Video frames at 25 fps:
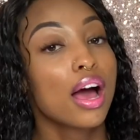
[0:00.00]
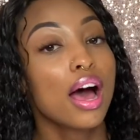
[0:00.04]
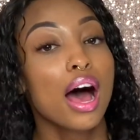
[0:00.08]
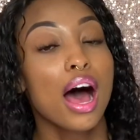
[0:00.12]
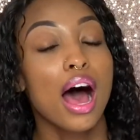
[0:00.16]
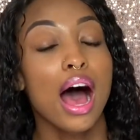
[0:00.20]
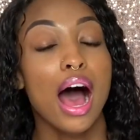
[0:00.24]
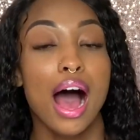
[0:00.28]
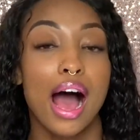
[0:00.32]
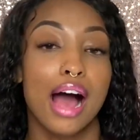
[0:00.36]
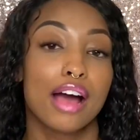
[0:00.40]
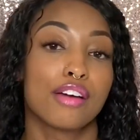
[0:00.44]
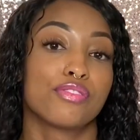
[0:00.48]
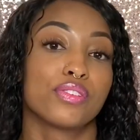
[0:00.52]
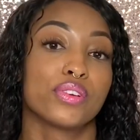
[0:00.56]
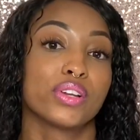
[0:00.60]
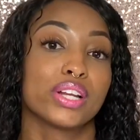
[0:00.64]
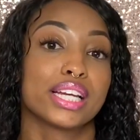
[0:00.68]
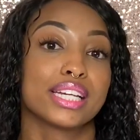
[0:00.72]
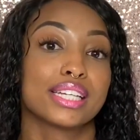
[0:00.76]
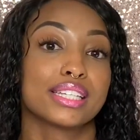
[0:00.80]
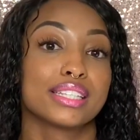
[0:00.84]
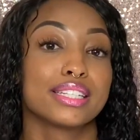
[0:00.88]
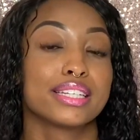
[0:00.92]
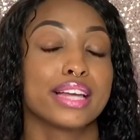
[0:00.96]
I feel like
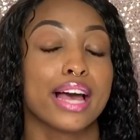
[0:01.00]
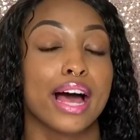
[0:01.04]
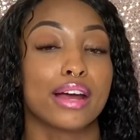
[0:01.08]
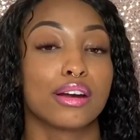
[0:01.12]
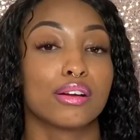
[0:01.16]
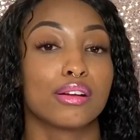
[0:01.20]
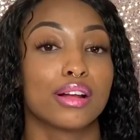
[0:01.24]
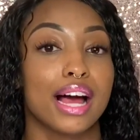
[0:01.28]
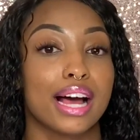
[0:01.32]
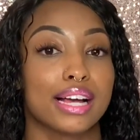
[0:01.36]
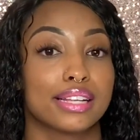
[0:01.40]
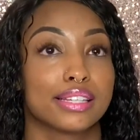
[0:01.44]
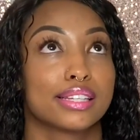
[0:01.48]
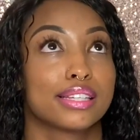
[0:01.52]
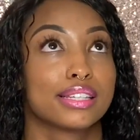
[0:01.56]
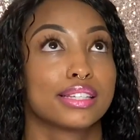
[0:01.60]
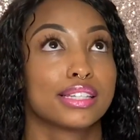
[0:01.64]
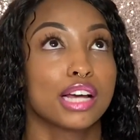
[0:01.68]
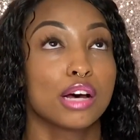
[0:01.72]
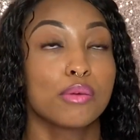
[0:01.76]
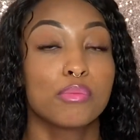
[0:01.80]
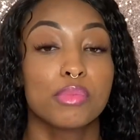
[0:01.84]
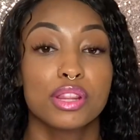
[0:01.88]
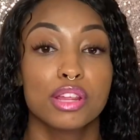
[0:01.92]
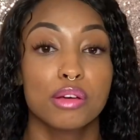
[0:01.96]
Seattle has
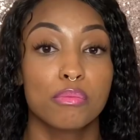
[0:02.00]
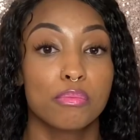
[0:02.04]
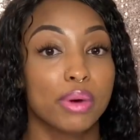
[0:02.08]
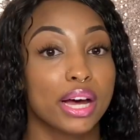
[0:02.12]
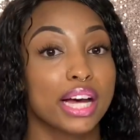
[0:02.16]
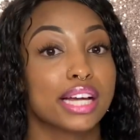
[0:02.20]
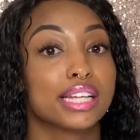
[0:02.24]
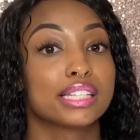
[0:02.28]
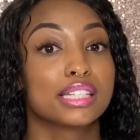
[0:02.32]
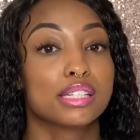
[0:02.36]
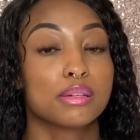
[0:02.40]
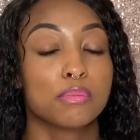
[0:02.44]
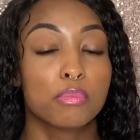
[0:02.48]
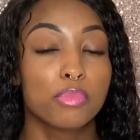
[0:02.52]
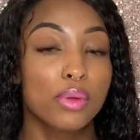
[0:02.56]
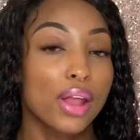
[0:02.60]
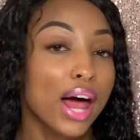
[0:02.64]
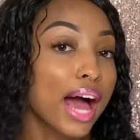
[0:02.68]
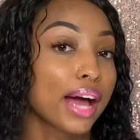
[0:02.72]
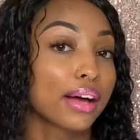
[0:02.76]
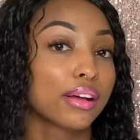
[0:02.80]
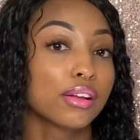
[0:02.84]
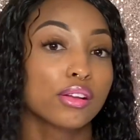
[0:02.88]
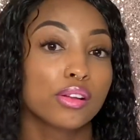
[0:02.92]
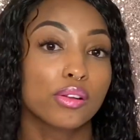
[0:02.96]
some of the best black
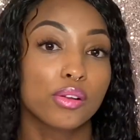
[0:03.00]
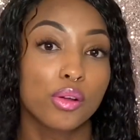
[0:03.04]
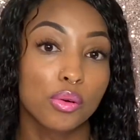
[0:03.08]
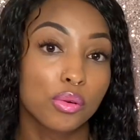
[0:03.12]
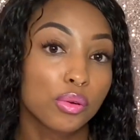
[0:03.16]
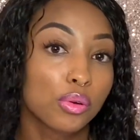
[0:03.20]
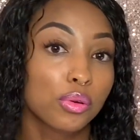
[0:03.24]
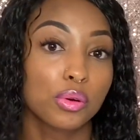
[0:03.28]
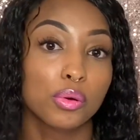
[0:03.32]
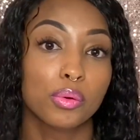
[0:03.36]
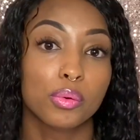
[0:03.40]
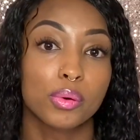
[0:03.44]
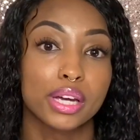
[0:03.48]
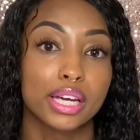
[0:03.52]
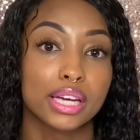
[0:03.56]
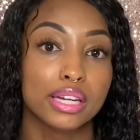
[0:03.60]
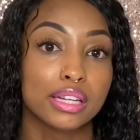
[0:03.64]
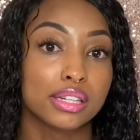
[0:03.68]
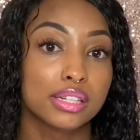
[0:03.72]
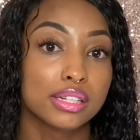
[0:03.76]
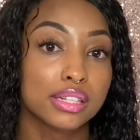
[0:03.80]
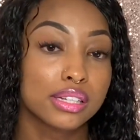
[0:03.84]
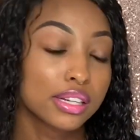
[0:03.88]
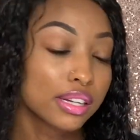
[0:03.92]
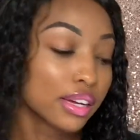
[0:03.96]
local
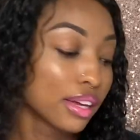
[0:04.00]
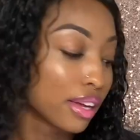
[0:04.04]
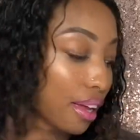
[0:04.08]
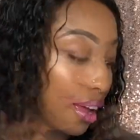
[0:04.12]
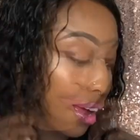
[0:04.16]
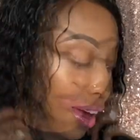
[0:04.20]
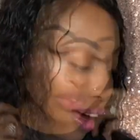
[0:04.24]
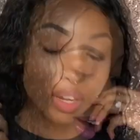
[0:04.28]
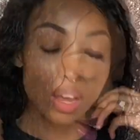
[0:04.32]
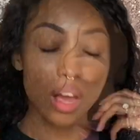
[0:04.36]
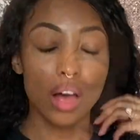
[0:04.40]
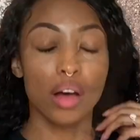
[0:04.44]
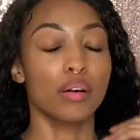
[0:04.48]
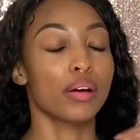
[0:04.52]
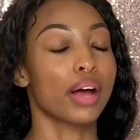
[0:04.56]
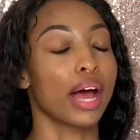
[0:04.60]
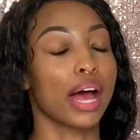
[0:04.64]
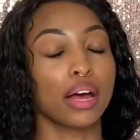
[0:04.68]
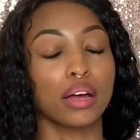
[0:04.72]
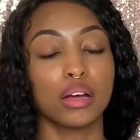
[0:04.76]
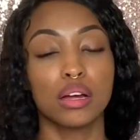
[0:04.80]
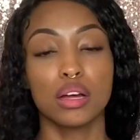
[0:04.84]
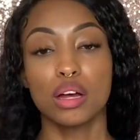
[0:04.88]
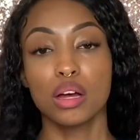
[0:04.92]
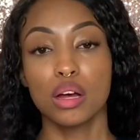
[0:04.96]
queens. Okay,
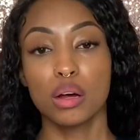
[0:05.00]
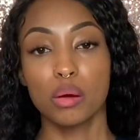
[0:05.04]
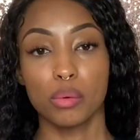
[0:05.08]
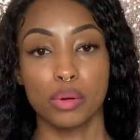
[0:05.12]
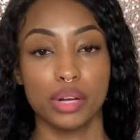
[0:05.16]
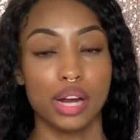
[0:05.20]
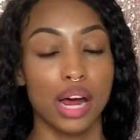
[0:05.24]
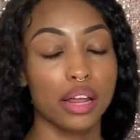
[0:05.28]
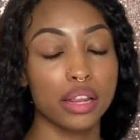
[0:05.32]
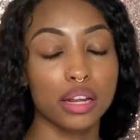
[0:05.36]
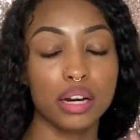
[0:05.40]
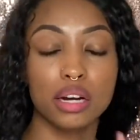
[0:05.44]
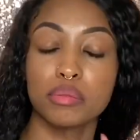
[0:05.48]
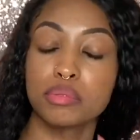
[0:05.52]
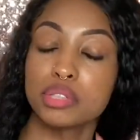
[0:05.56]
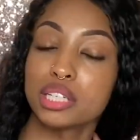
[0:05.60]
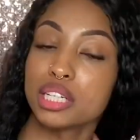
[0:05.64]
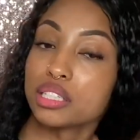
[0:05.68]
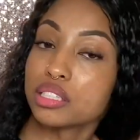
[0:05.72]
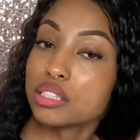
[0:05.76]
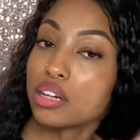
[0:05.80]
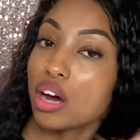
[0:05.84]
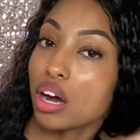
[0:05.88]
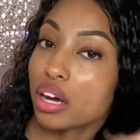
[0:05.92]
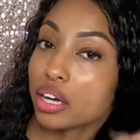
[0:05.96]
well, now that I'm done
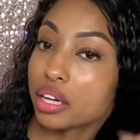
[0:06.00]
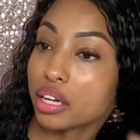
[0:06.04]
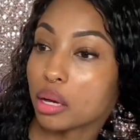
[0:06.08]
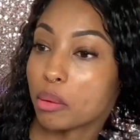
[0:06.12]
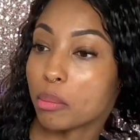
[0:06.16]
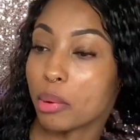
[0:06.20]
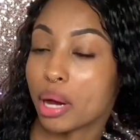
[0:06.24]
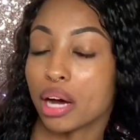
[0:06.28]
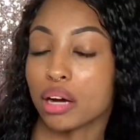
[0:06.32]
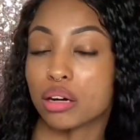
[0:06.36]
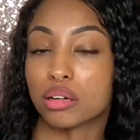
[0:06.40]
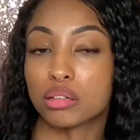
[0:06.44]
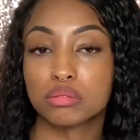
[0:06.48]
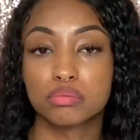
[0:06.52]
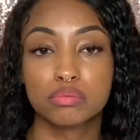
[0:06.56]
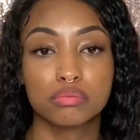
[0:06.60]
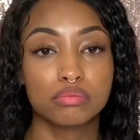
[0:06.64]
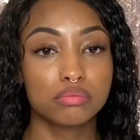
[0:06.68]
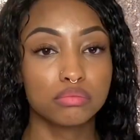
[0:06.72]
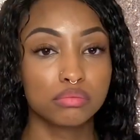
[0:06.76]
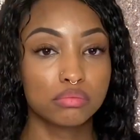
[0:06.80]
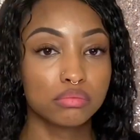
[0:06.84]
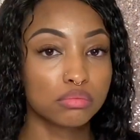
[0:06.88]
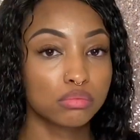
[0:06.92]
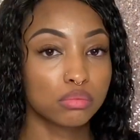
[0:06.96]
talking about
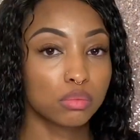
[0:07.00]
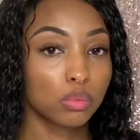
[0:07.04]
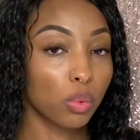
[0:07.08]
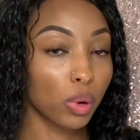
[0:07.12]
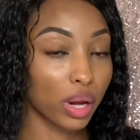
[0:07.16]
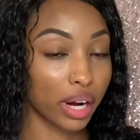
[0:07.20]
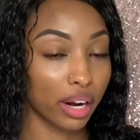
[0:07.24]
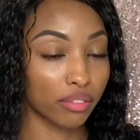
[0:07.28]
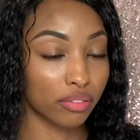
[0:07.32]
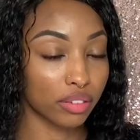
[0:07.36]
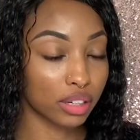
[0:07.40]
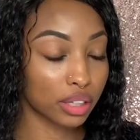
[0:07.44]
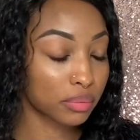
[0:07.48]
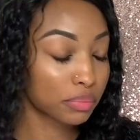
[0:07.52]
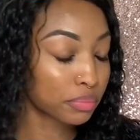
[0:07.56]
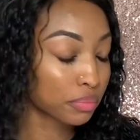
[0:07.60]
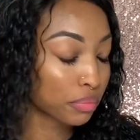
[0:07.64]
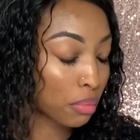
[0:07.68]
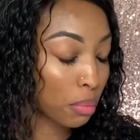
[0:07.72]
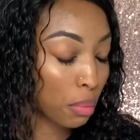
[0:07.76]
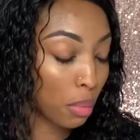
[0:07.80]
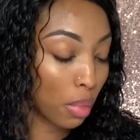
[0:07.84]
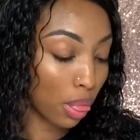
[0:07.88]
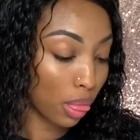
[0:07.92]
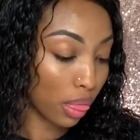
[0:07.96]
whatever,
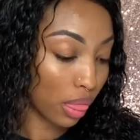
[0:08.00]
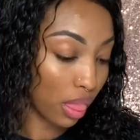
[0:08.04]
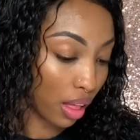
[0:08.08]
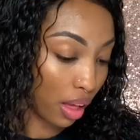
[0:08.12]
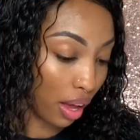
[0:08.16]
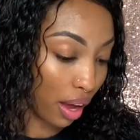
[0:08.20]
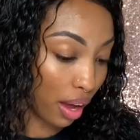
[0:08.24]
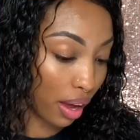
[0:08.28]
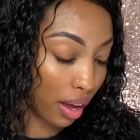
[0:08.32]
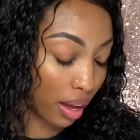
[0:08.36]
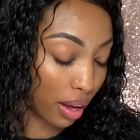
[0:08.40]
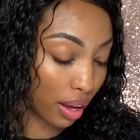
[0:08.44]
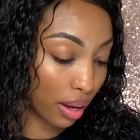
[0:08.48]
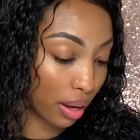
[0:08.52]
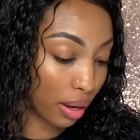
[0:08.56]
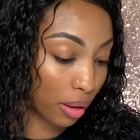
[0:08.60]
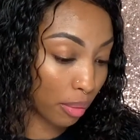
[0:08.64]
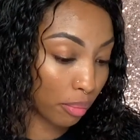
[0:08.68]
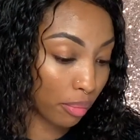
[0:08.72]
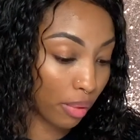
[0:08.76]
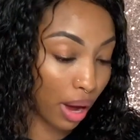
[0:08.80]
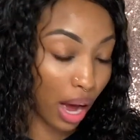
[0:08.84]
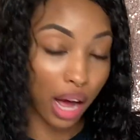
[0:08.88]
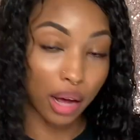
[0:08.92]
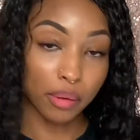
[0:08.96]

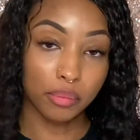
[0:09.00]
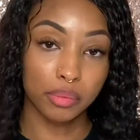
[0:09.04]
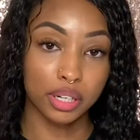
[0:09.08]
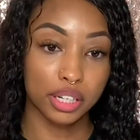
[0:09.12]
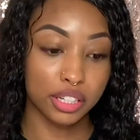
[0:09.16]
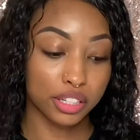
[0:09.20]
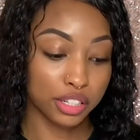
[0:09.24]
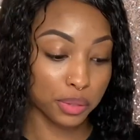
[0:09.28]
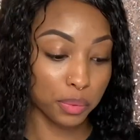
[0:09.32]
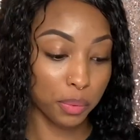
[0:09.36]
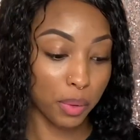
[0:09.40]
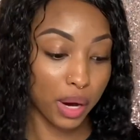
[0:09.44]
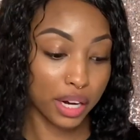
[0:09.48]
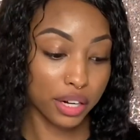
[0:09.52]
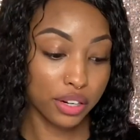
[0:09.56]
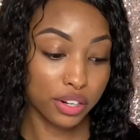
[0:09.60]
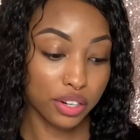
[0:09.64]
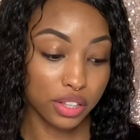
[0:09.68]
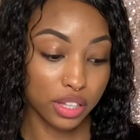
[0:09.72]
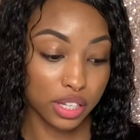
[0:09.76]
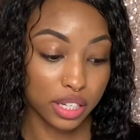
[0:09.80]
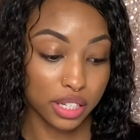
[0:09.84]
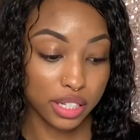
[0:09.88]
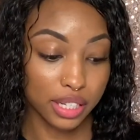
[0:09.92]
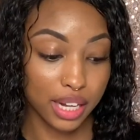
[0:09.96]
I'm gonna swatch
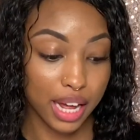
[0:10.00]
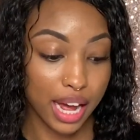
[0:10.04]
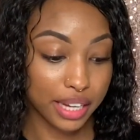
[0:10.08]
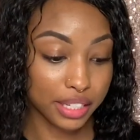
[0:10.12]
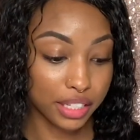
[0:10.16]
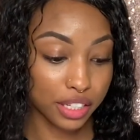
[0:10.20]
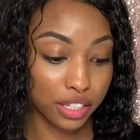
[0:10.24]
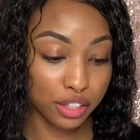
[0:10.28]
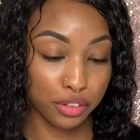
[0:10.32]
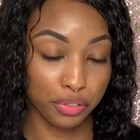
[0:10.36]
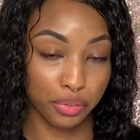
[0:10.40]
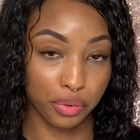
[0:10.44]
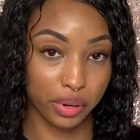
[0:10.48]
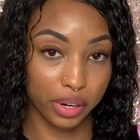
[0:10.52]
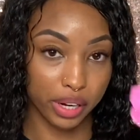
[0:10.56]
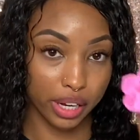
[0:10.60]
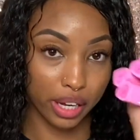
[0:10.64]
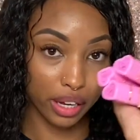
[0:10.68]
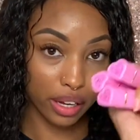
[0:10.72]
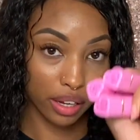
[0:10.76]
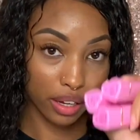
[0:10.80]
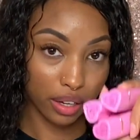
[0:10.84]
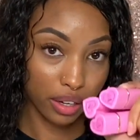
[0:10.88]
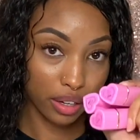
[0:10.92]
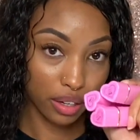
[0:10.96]
these last three
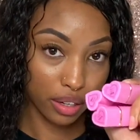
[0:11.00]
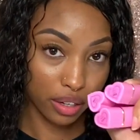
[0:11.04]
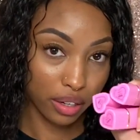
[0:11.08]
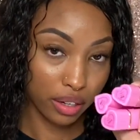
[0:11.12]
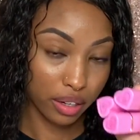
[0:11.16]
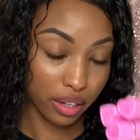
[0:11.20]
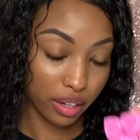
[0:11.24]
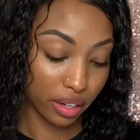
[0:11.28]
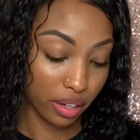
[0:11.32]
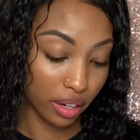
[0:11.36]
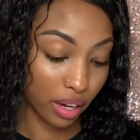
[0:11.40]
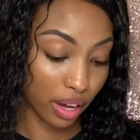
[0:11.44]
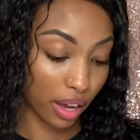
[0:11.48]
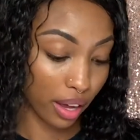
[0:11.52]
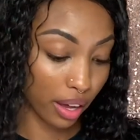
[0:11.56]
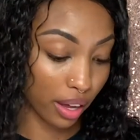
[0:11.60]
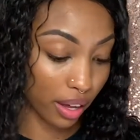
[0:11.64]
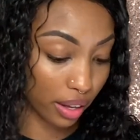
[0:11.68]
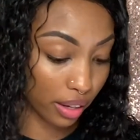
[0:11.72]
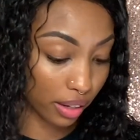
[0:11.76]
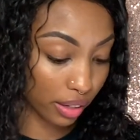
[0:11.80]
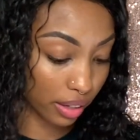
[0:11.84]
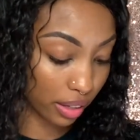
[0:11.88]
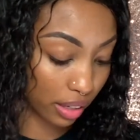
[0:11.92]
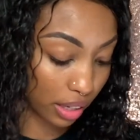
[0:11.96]

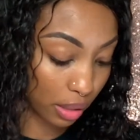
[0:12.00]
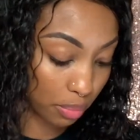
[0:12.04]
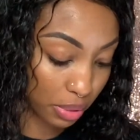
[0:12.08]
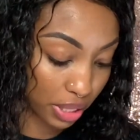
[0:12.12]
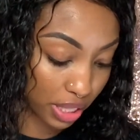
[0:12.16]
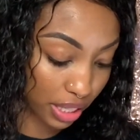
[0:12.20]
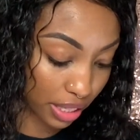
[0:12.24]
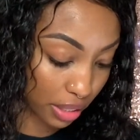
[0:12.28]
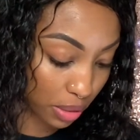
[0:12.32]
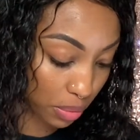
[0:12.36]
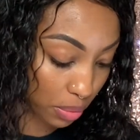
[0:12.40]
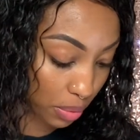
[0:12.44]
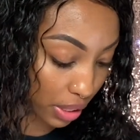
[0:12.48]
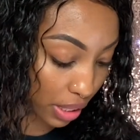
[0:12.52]
lipsticks really